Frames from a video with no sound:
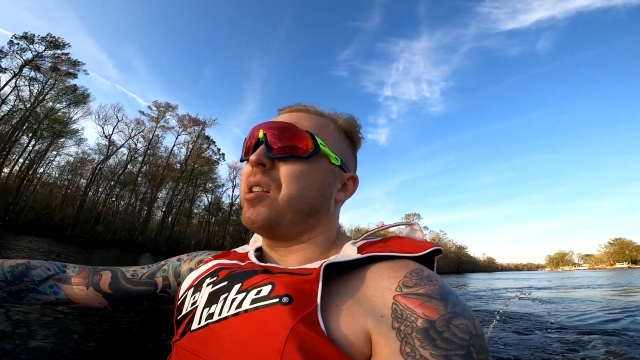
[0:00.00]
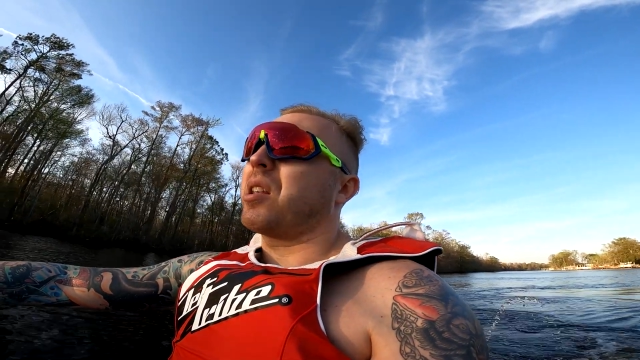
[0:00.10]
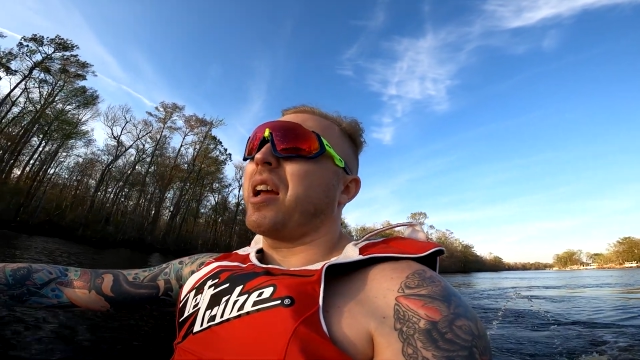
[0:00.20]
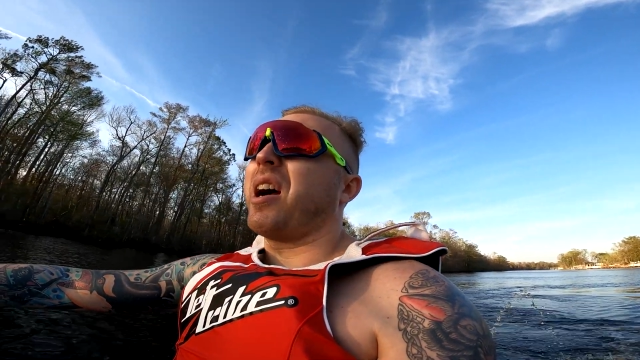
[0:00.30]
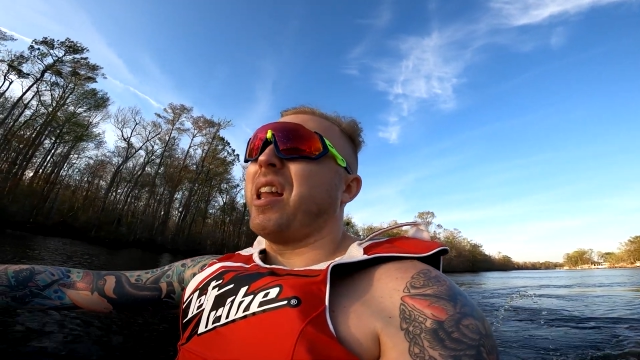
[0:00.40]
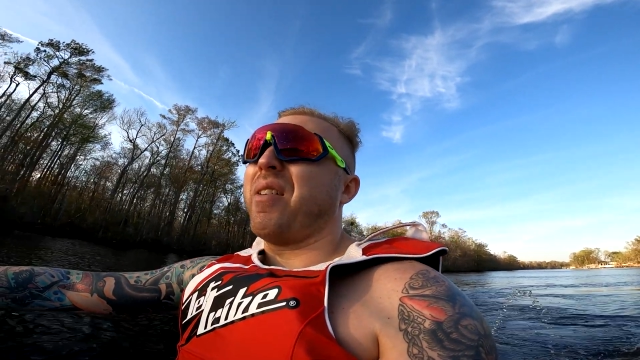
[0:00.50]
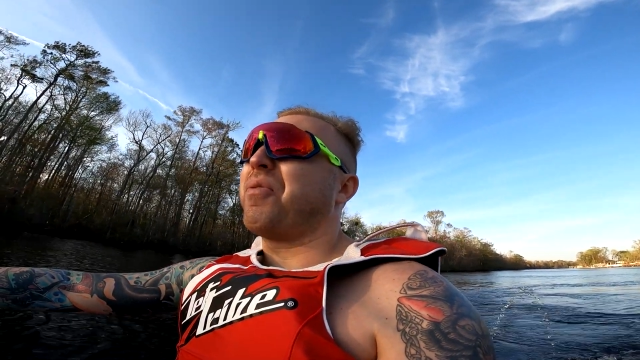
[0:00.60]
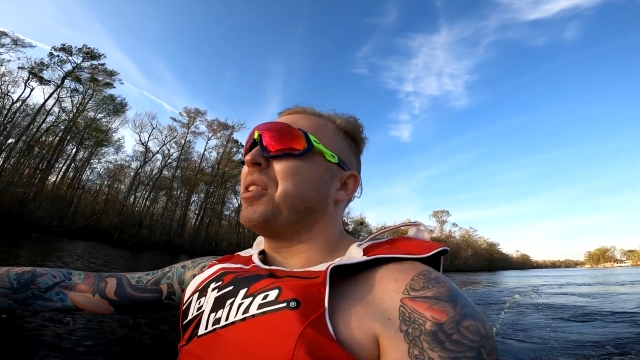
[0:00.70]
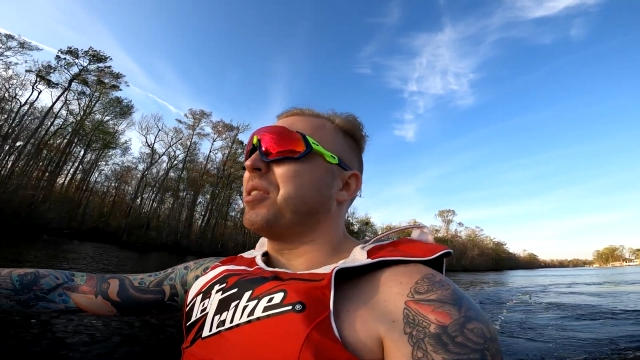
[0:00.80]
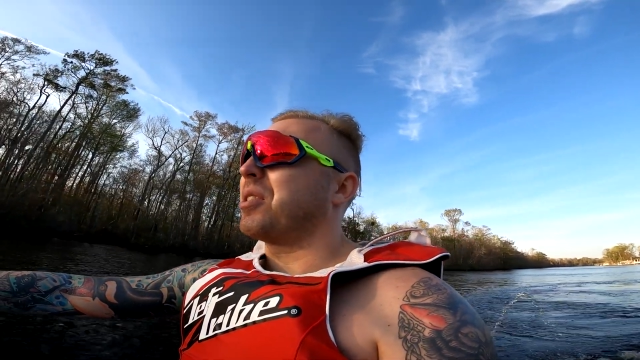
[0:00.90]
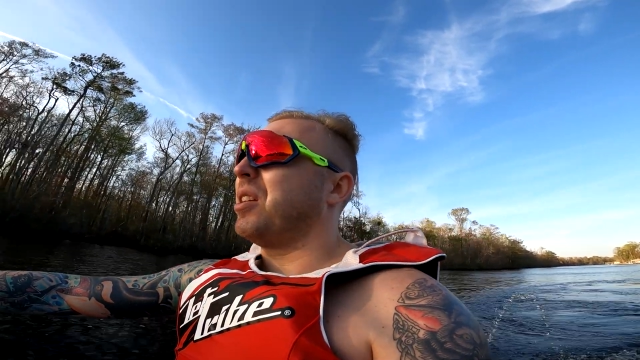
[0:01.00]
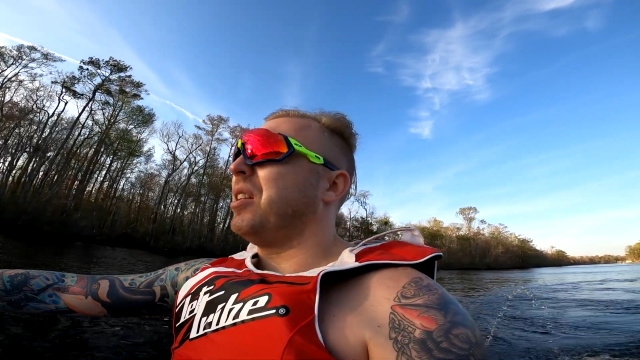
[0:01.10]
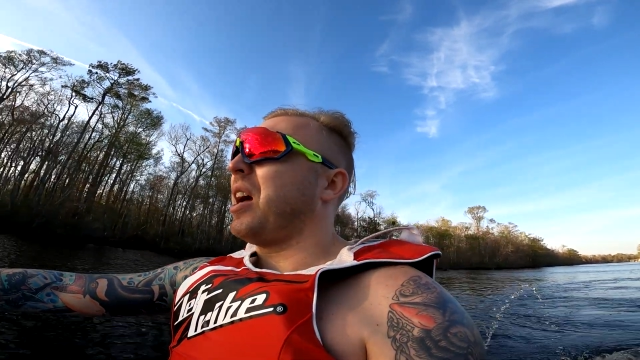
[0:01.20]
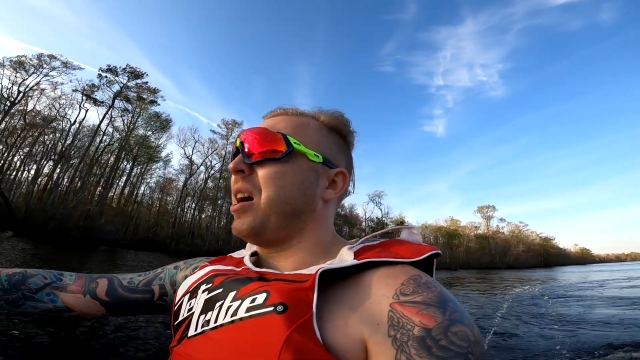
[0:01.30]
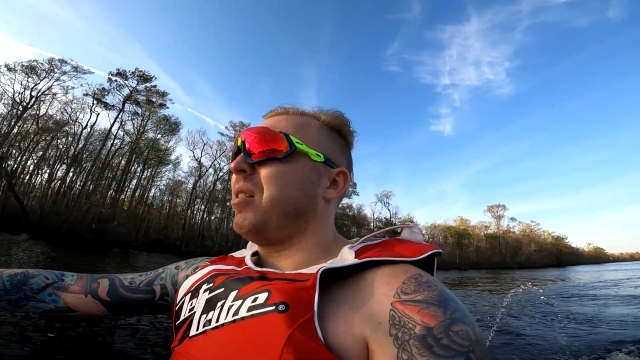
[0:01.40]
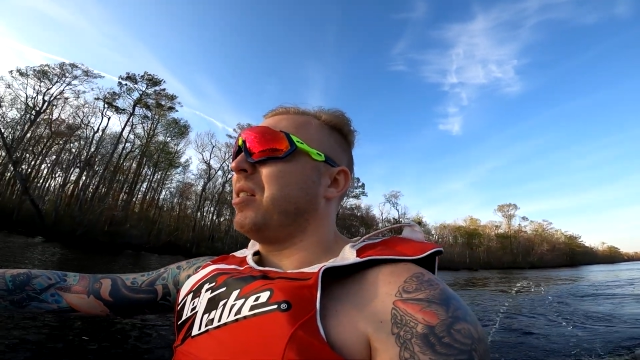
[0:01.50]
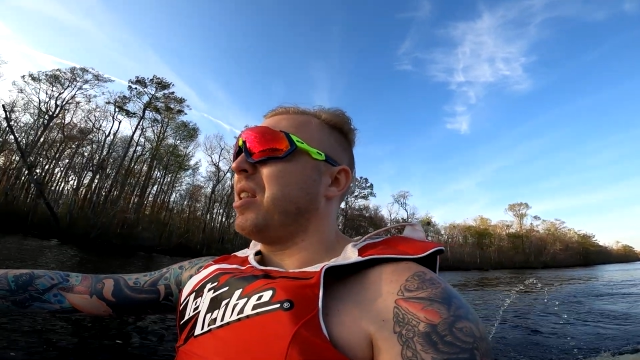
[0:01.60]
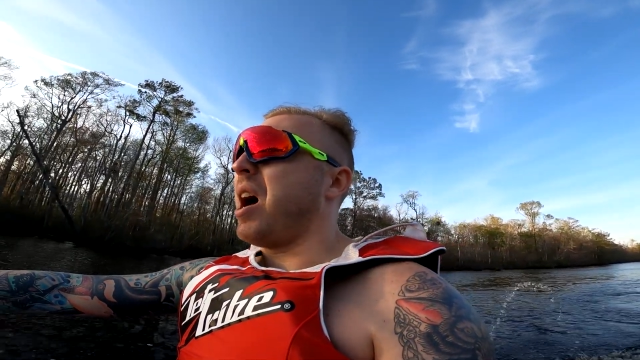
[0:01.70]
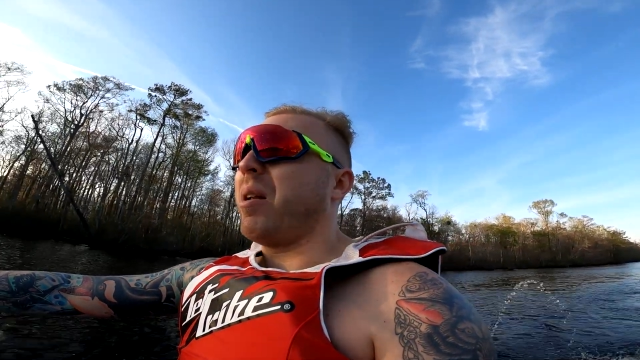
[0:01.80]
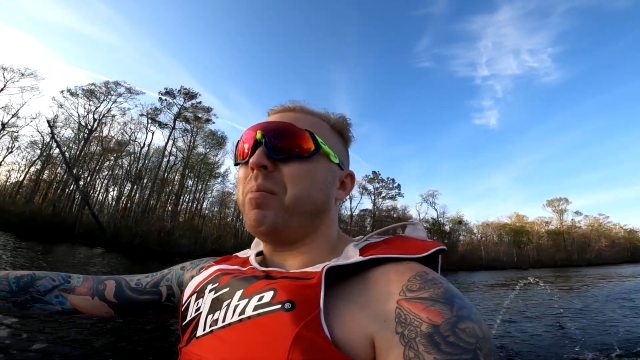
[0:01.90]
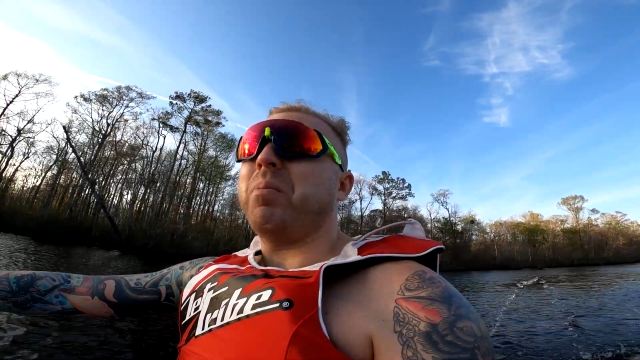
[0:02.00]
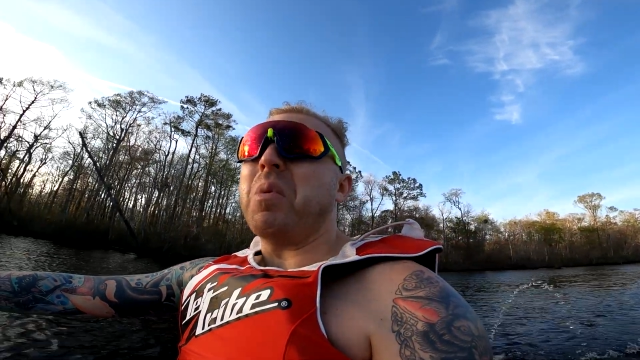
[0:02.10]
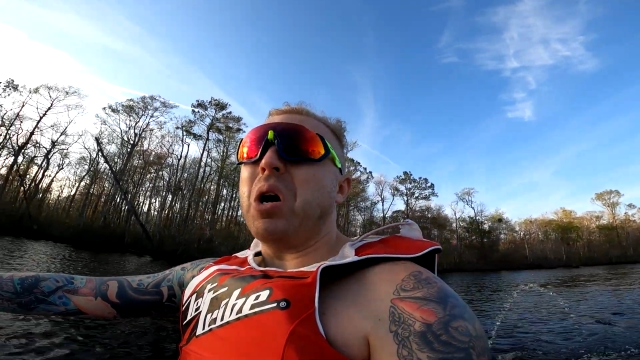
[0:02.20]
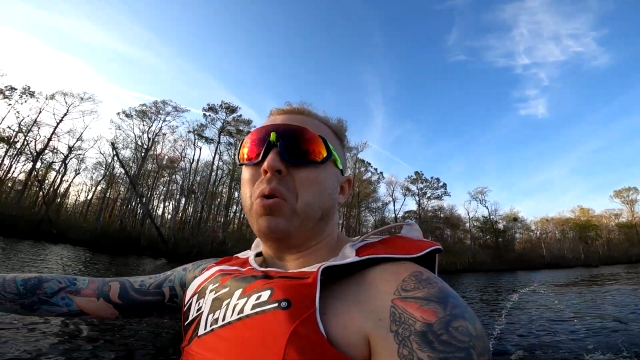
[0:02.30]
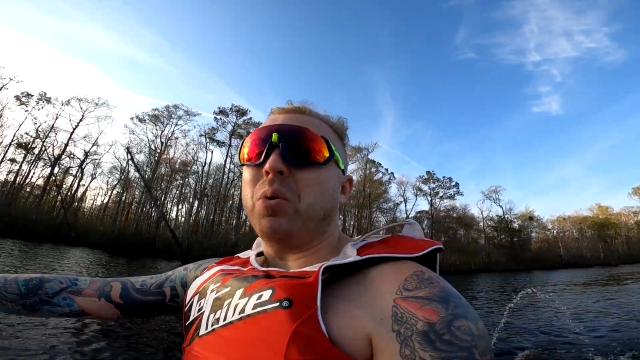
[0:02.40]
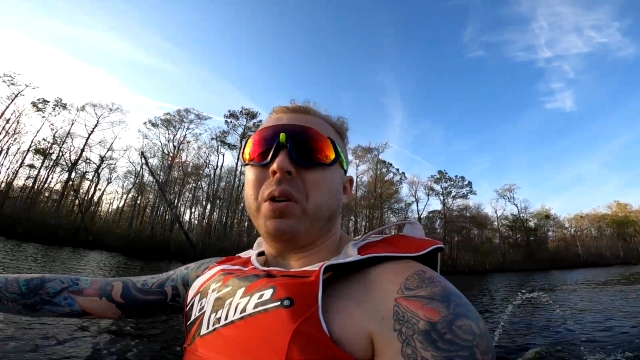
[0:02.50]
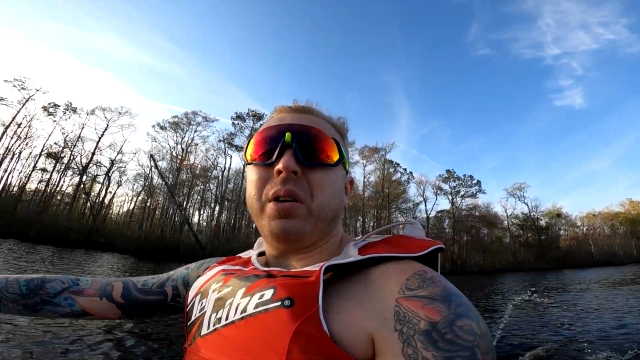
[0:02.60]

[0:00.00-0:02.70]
just like how that feels in that mode.